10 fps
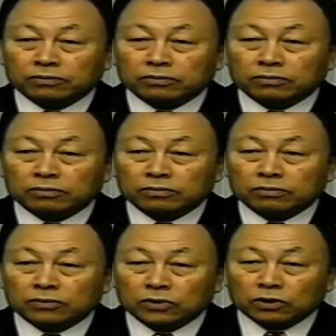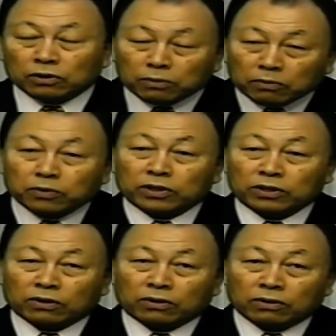it's because God's promise
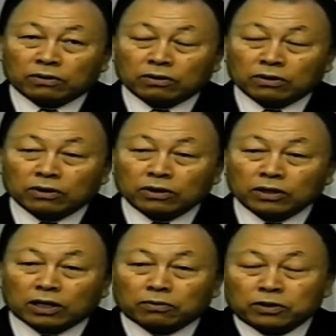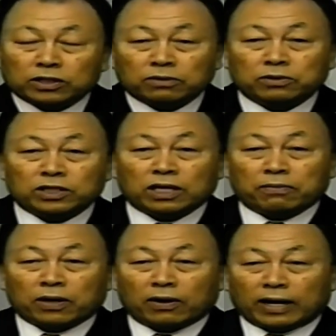doesn't become mine. That's why we're so
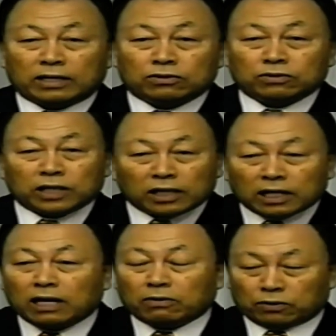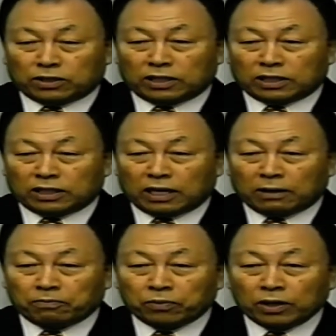regretful. So
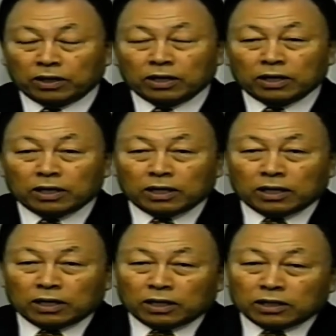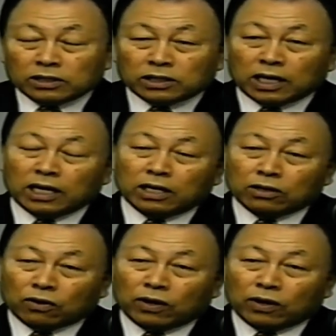at this dawn, you've come to do well.